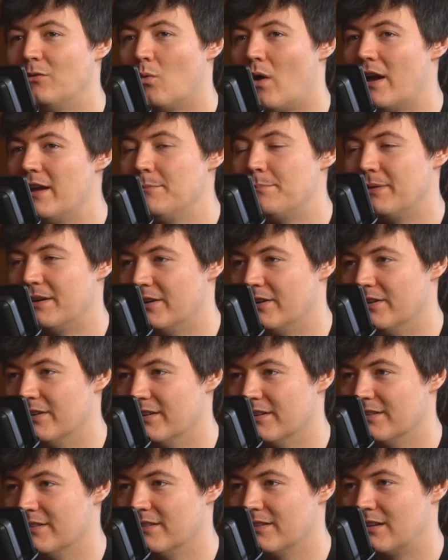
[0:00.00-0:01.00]
Whitebeard,
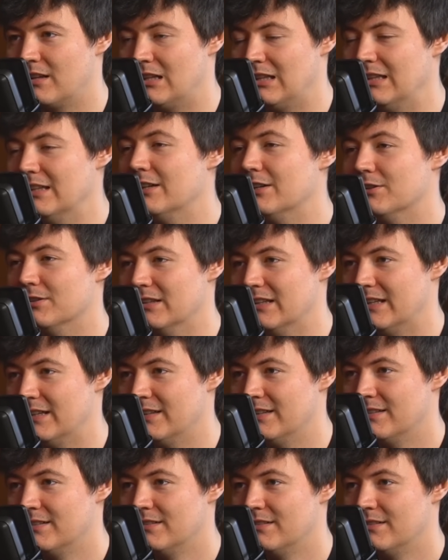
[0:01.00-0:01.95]
clearly.